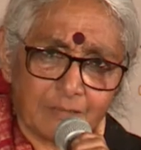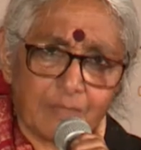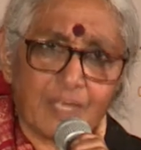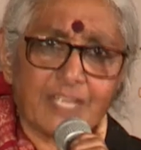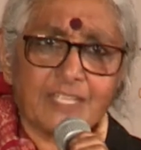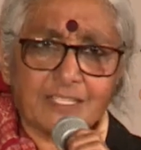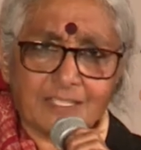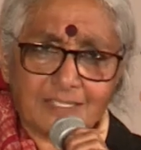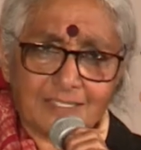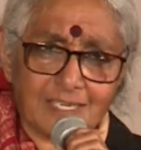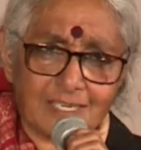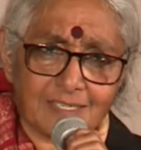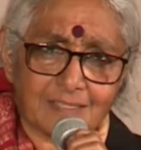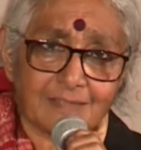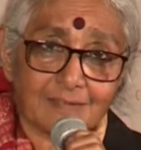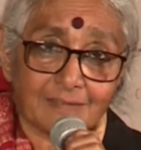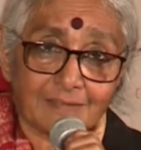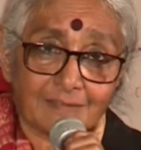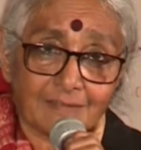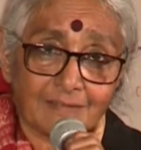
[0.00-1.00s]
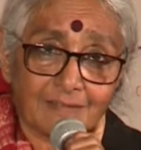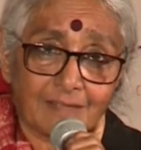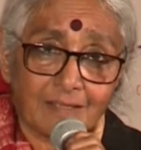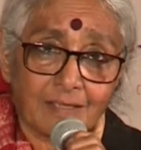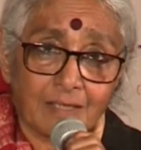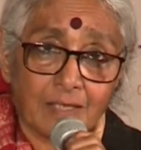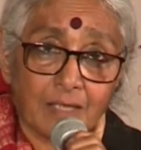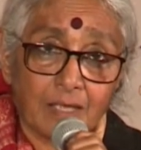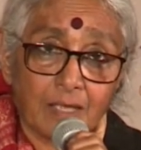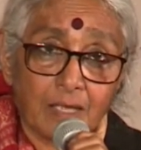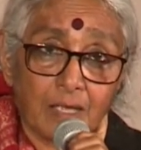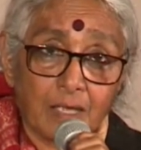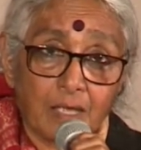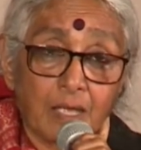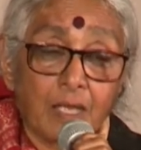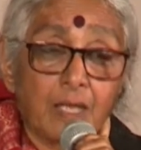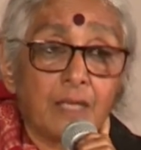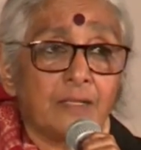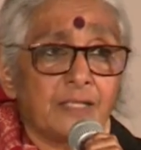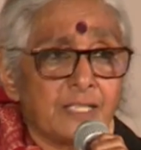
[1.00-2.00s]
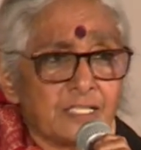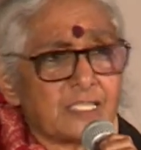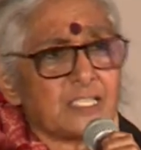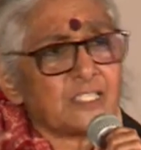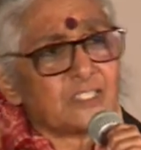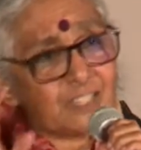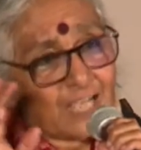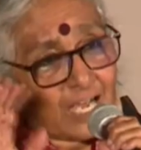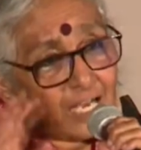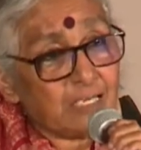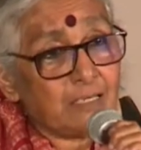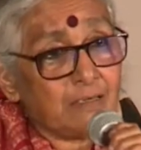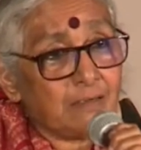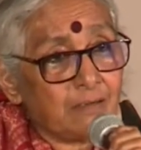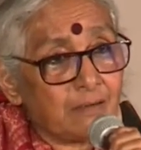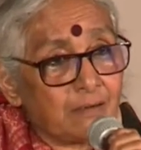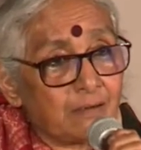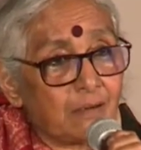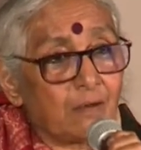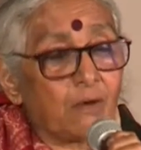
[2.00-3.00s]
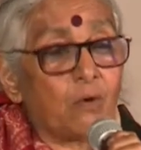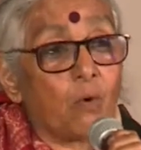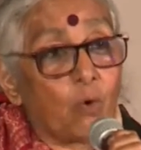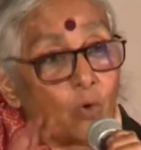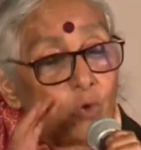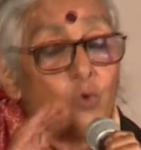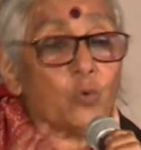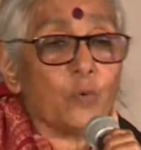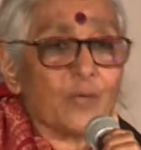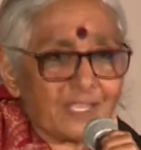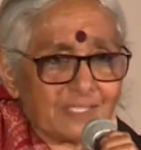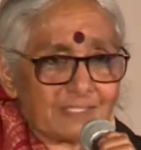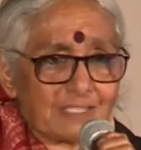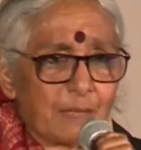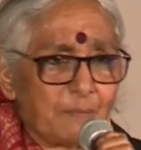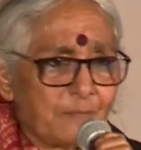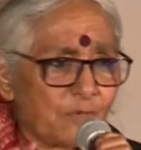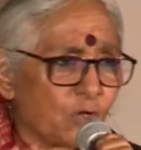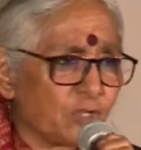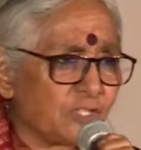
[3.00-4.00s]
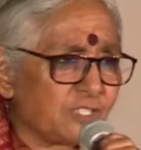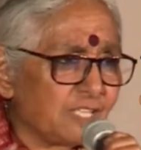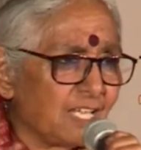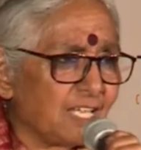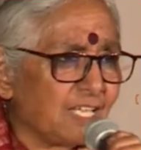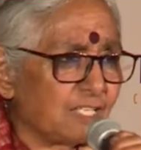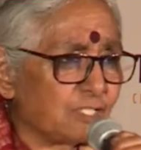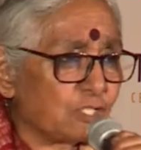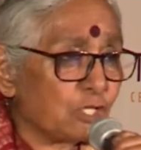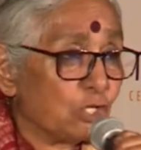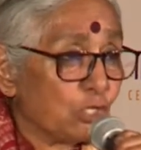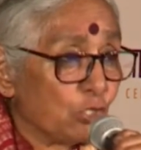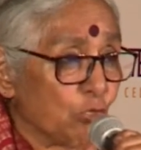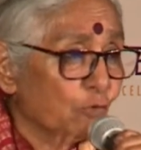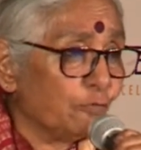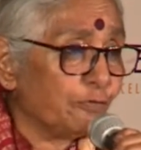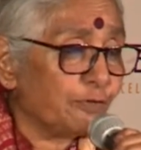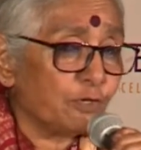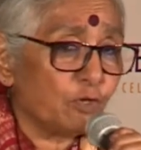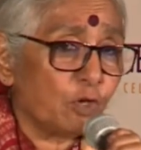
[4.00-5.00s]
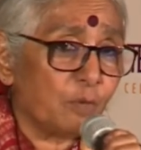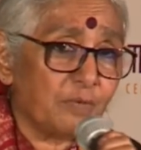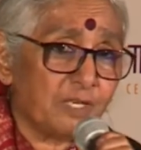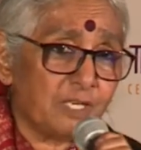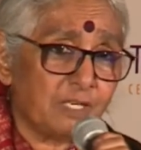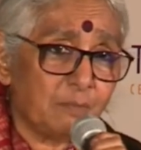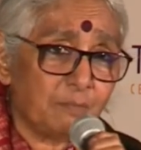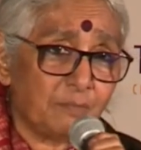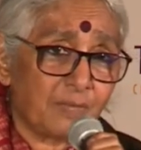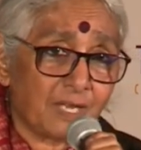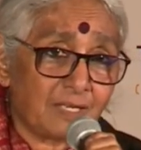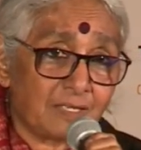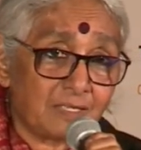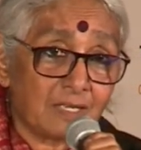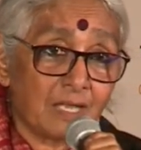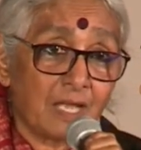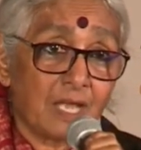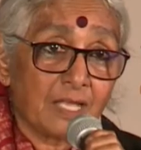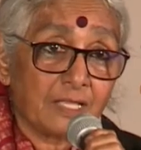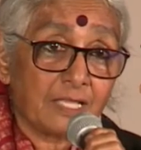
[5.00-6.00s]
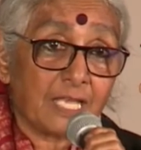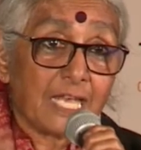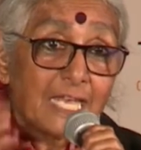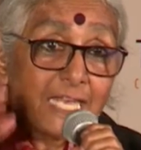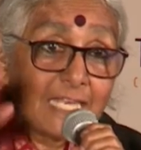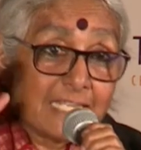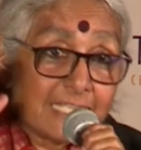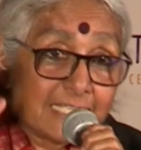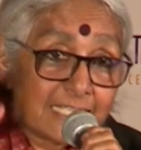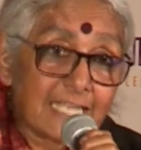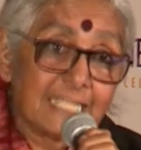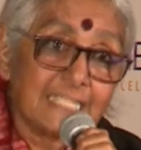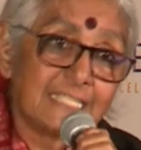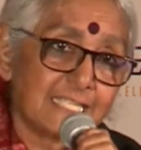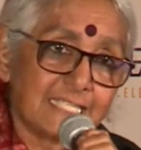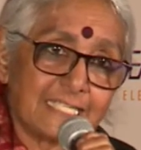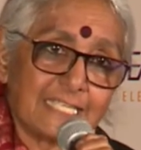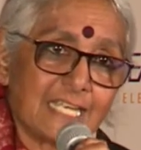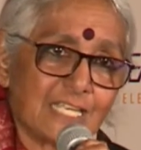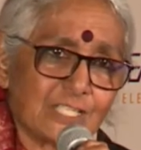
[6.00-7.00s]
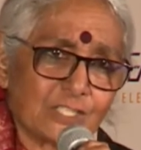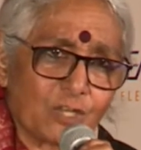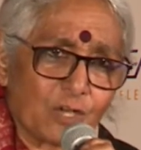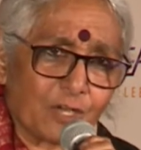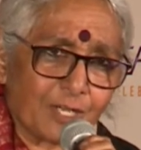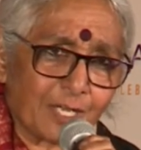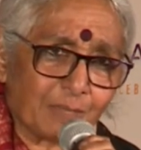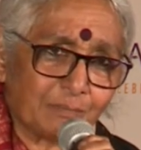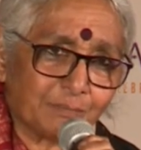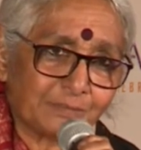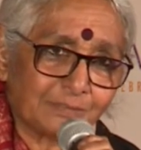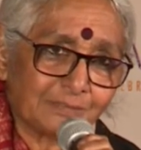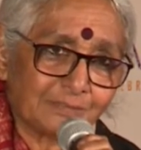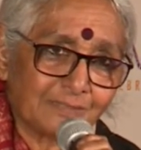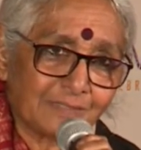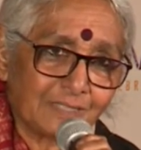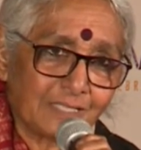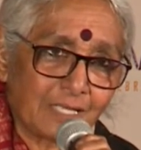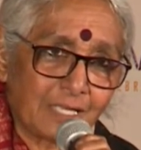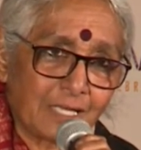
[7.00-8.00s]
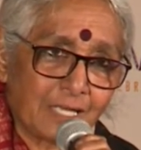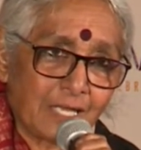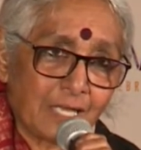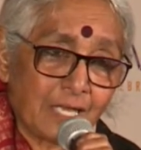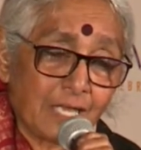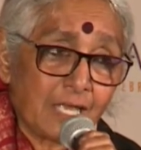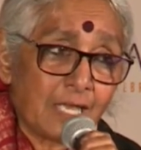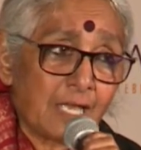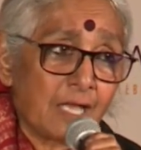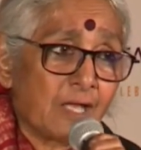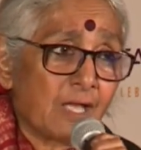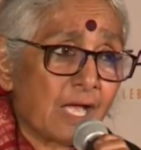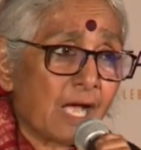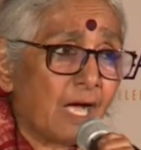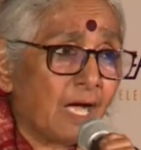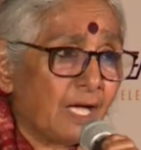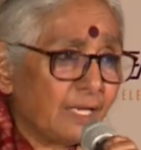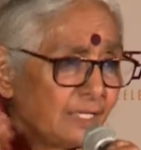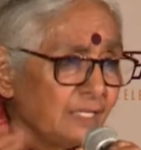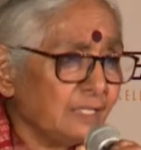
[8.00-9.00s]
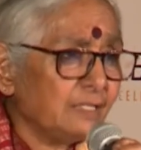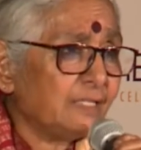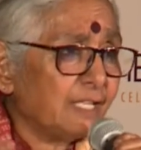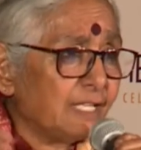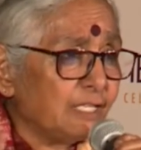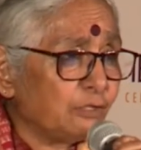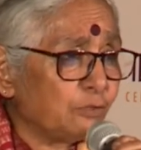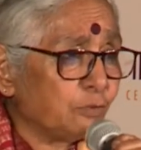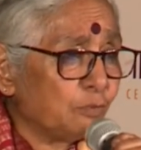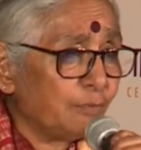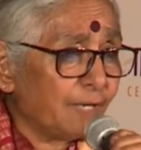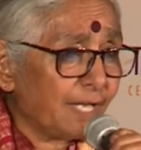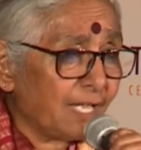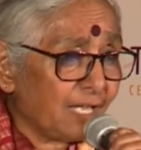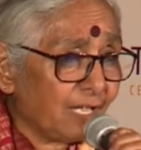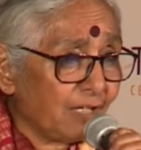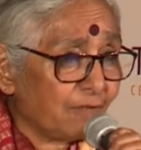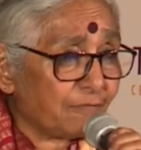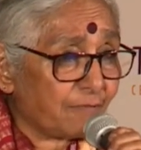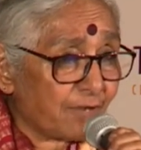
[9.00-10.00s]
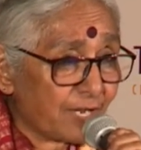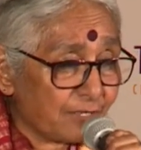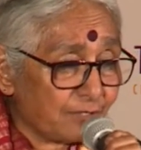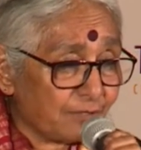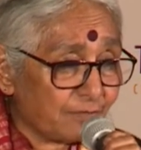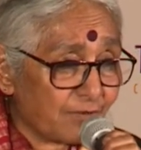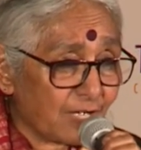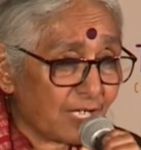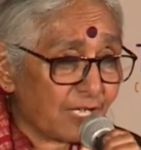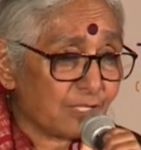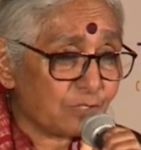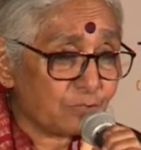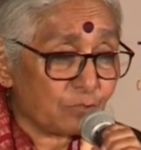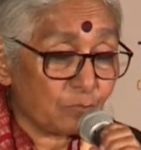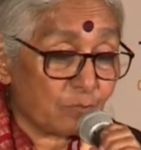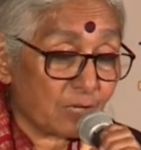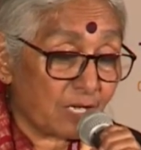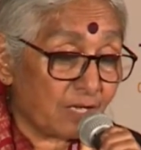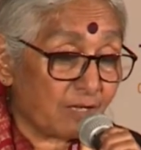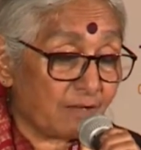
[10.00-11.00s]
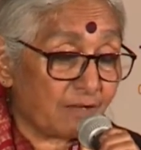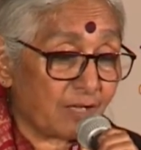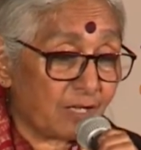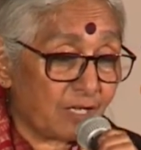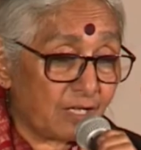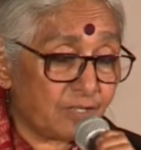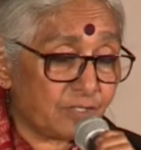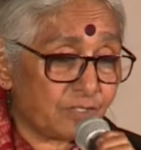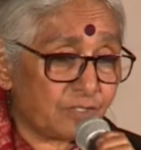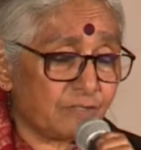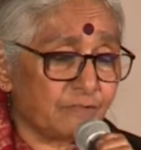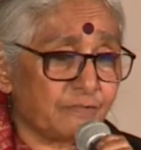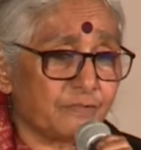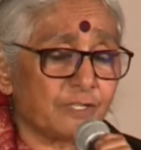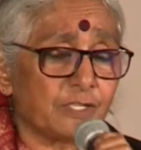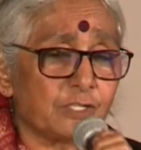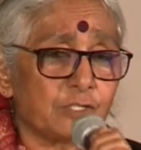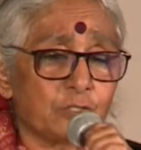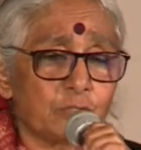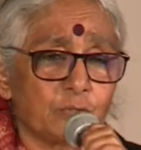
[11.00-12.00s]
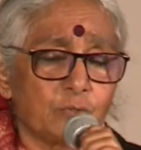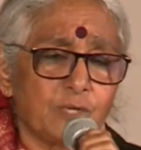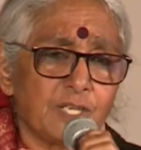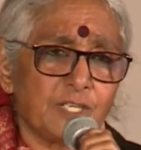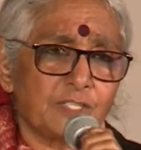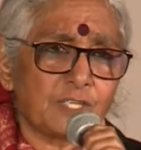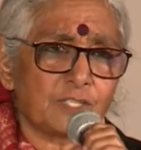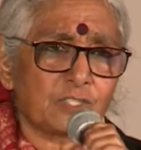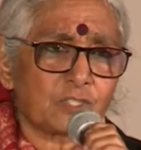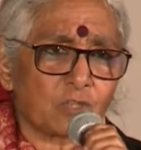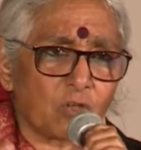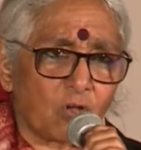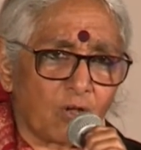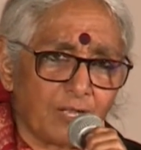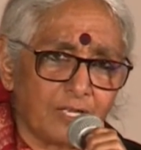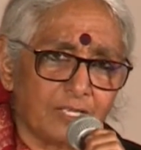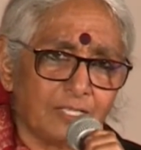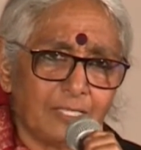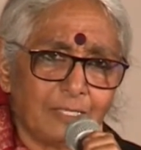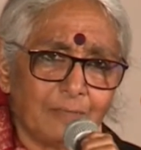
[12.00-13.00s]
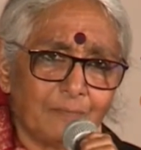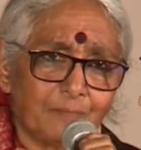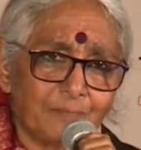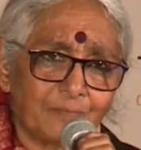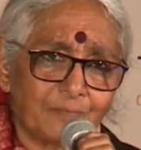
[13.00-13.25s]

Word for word: by the state. This is done always. I'm not saying it's a new phenomenon, but the intensity has gone up. Anand Teltumbre, a friend of ours whom Harsh referred to, is a scholar